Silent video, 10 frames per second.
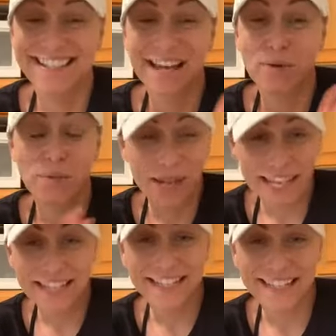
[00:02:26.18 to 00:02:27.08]
that
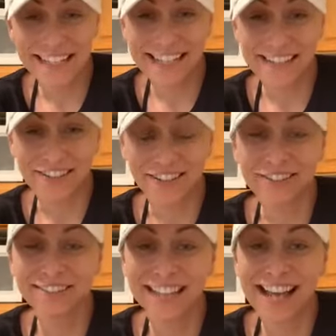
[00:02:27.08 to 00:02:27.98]
weed is
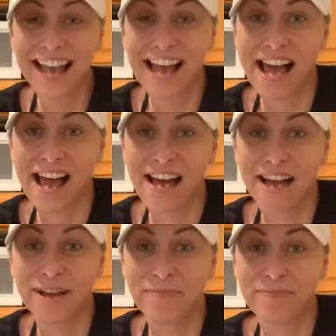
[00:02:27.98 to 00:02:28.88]
legal
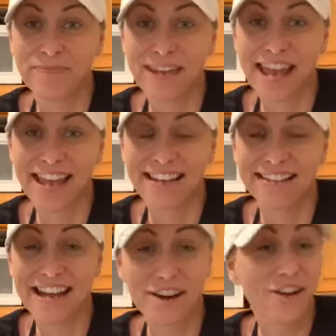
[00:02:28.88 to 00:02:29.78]
and
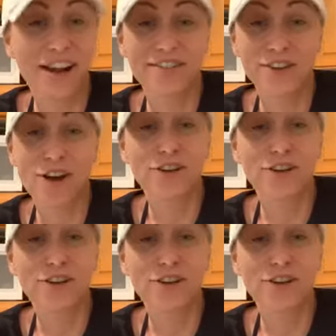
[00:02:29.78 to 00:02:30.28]
haircuts are